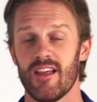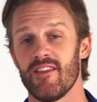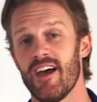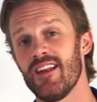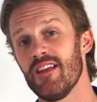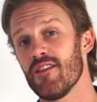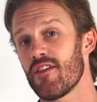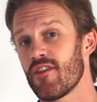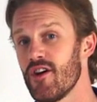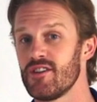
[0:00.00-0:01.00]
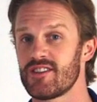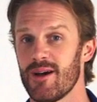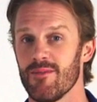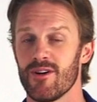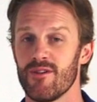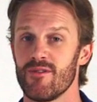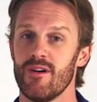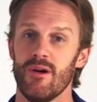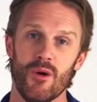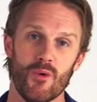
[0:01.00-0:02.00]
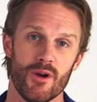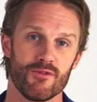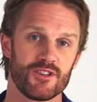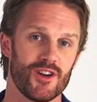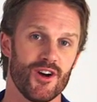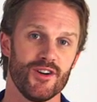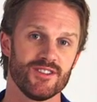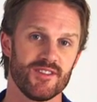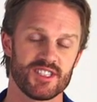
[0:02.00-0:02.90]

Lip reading: Then in the third tableau, we return to the